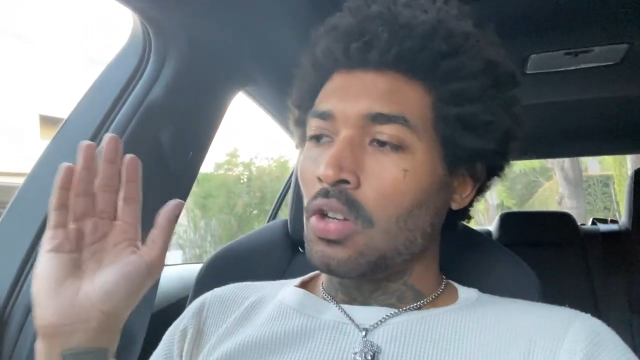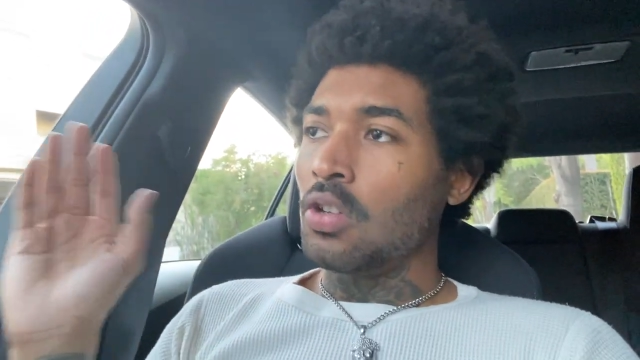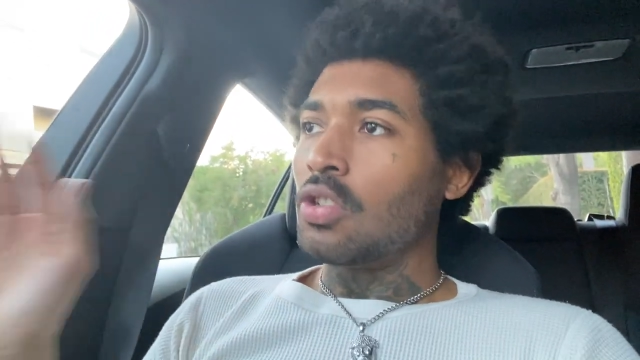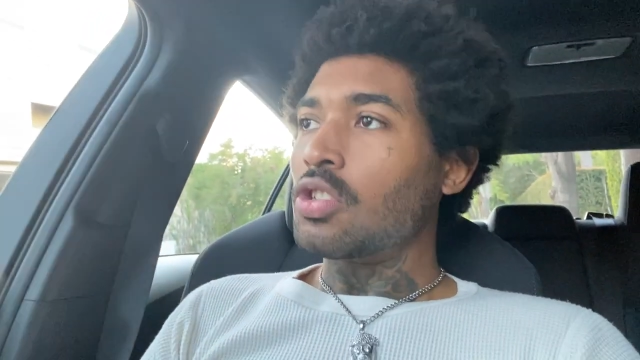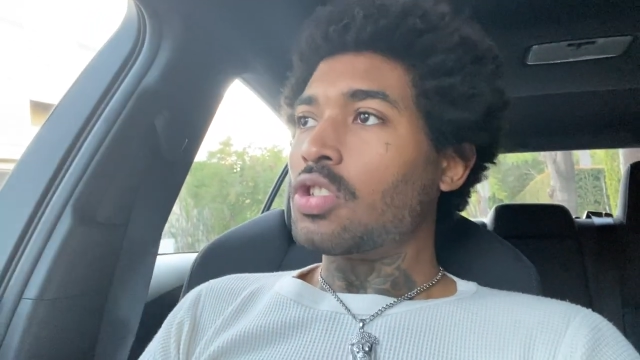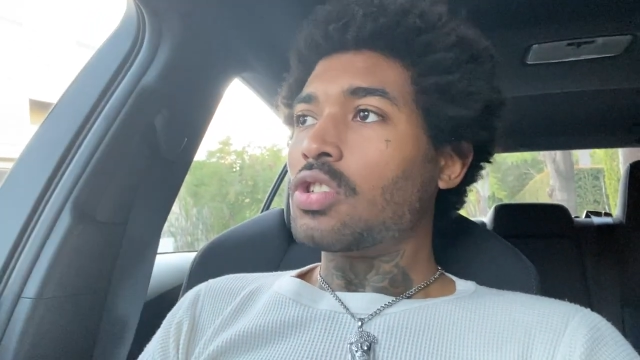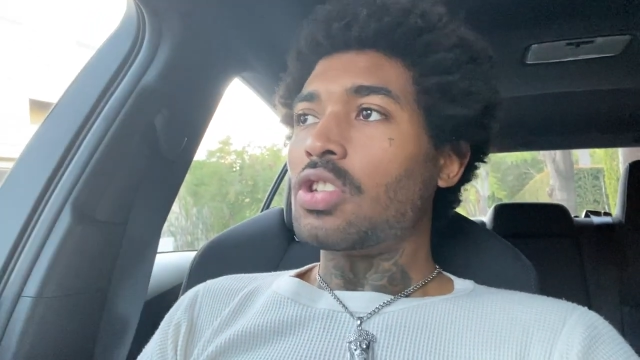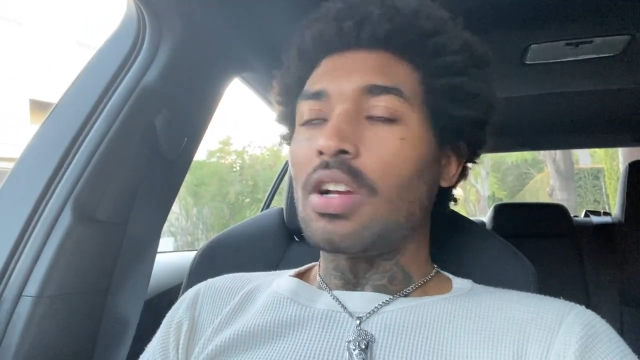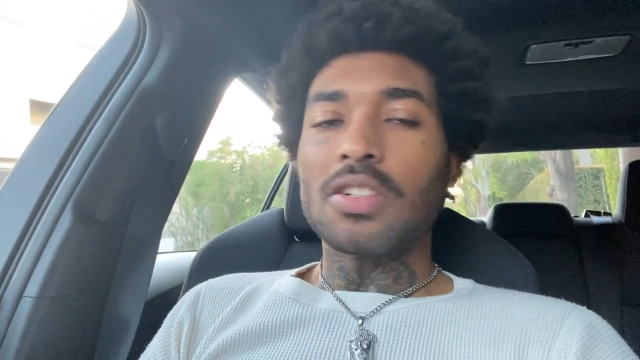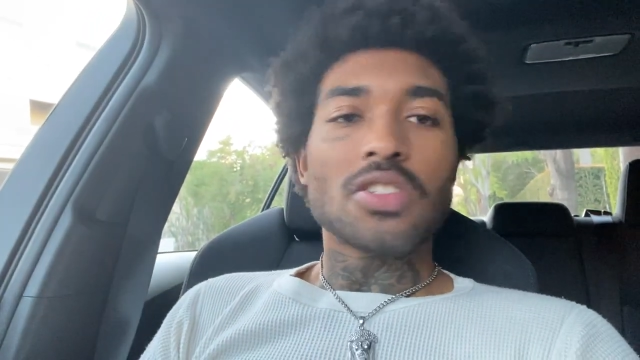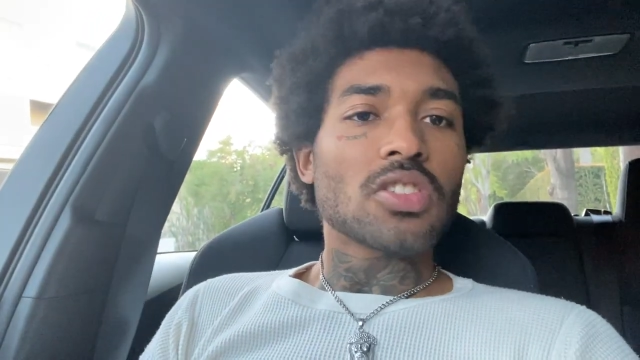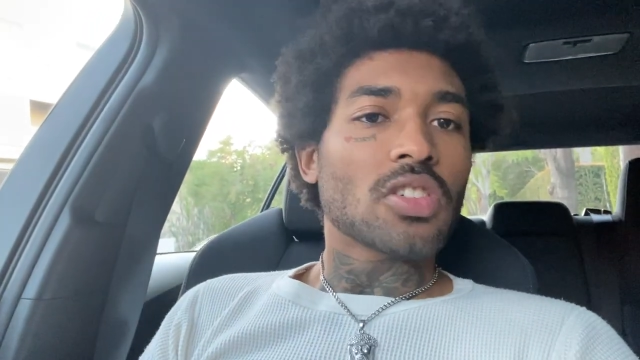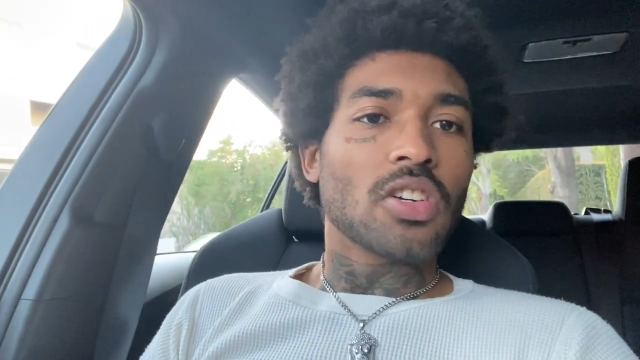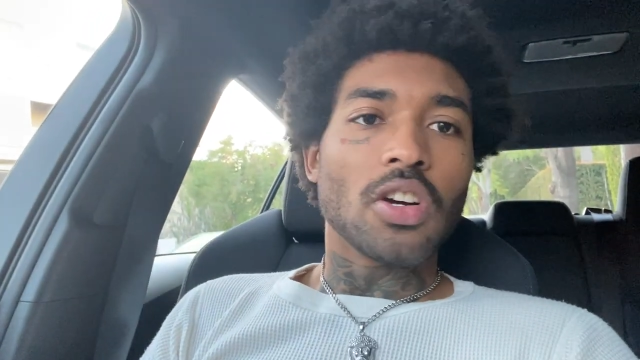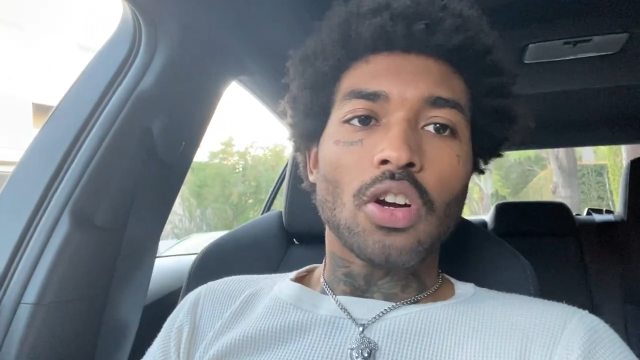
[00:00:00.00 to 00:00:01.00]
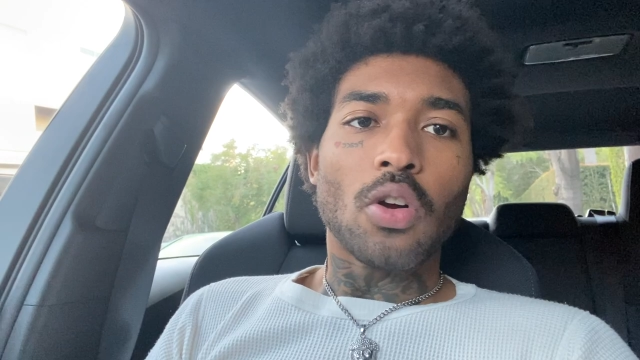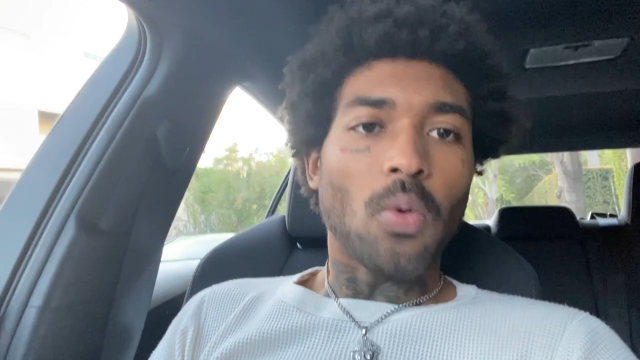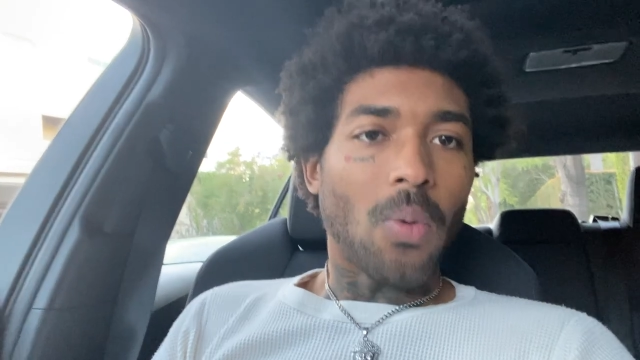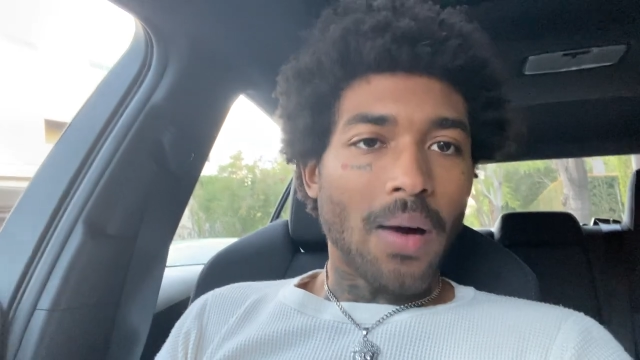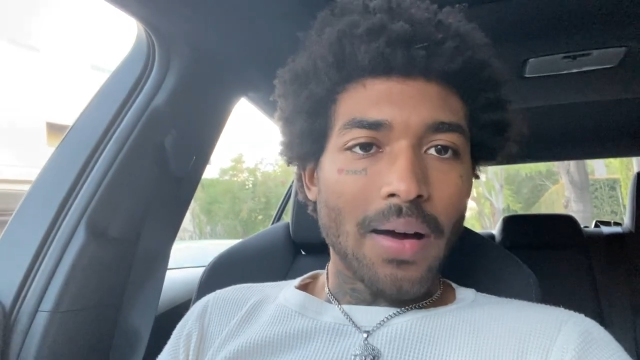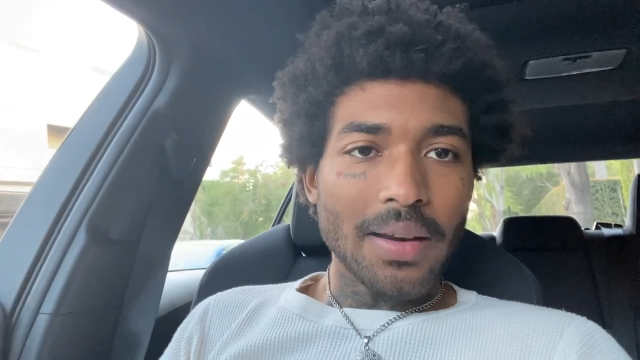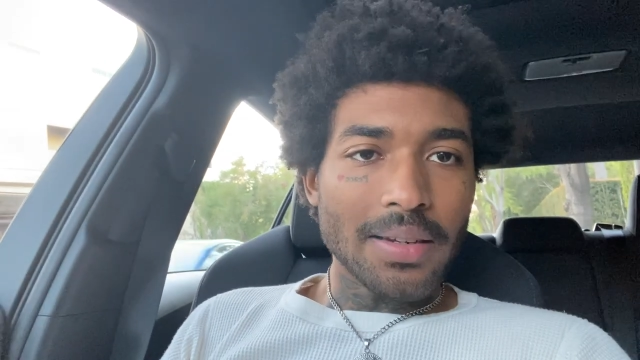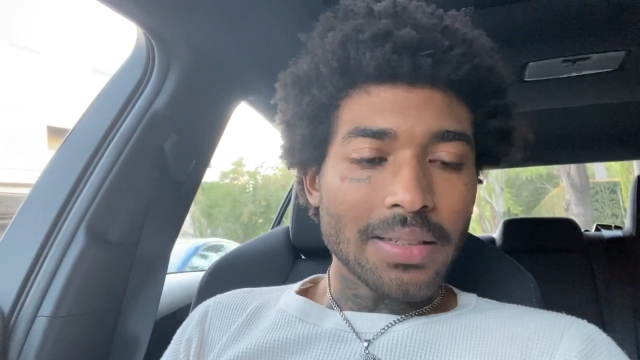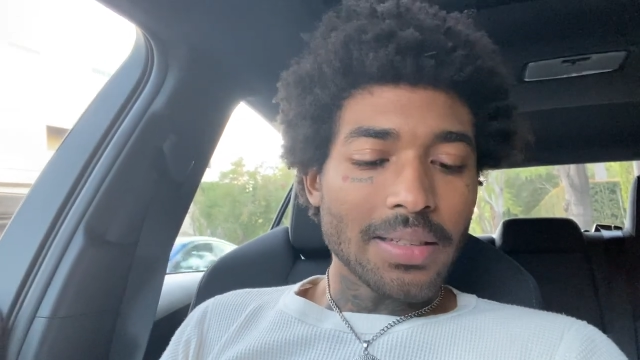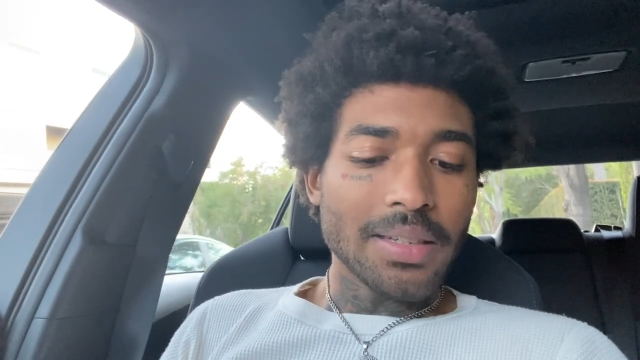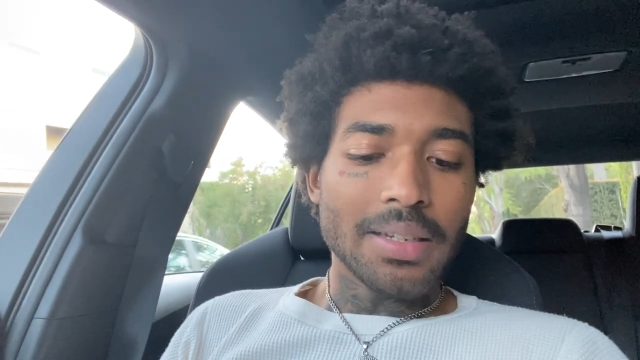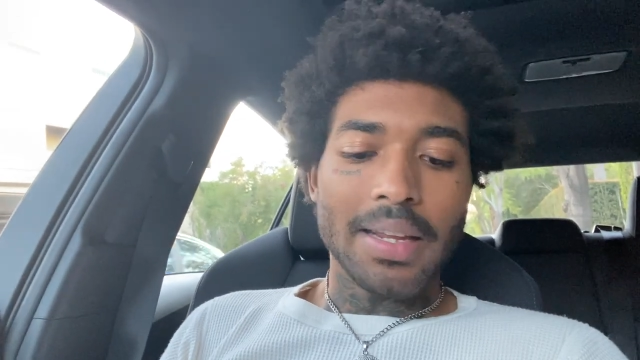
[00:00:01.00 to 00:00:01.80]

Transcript: such good quality.